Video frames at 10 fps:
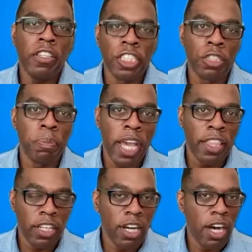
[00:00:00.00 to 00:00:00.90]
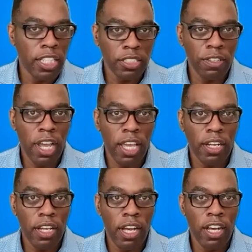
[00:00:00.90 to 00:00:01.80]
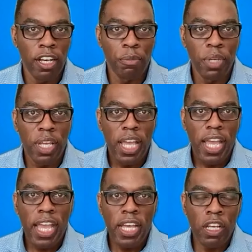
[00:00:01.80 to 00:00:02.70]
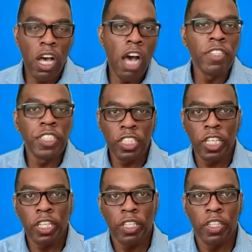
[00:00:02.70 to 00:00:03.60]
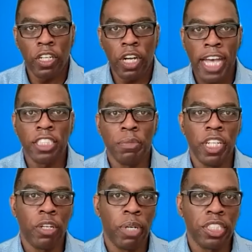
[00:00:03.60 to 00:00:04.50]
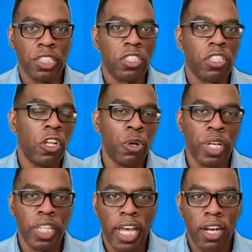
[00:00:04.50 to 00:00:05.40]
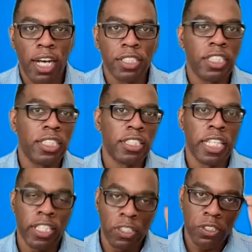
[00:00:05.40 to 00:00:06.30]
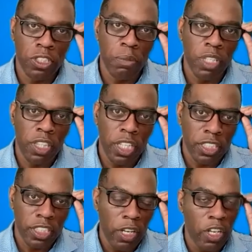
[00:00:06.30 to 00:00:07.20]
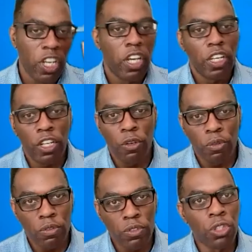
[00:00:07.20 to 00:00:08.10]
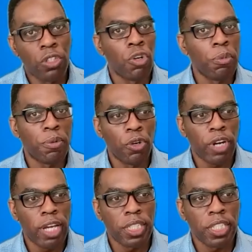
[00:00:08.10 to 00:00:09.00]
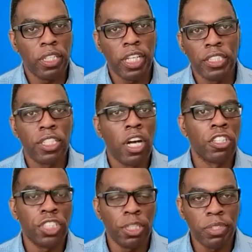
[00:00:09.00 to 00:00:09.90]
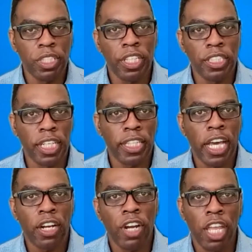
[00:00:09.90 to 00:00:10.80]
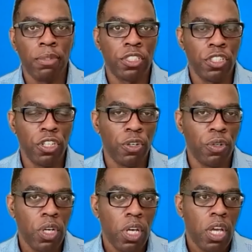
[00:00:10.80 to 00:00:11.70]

despite the cost, right? Obviously, there has to be an equation to lowering that cost, and it sounds like those are some of the things that dual enrollment programs and scholarships and things like that are able to do.